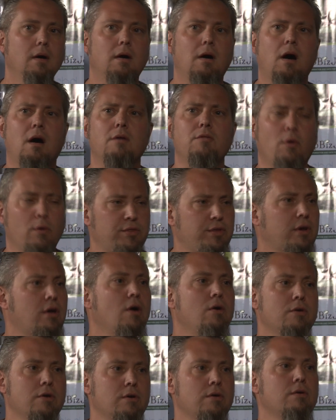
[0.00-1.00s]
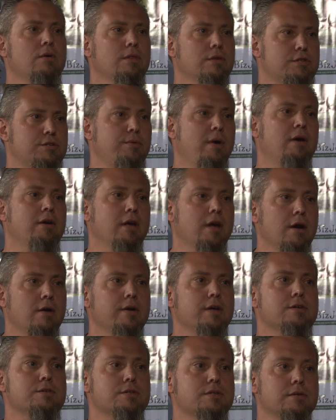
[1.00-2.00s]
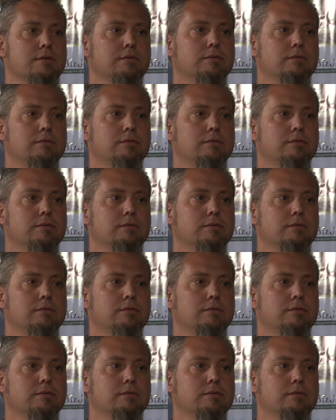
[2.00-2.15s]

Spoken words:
North Dakota or the surrounding areas.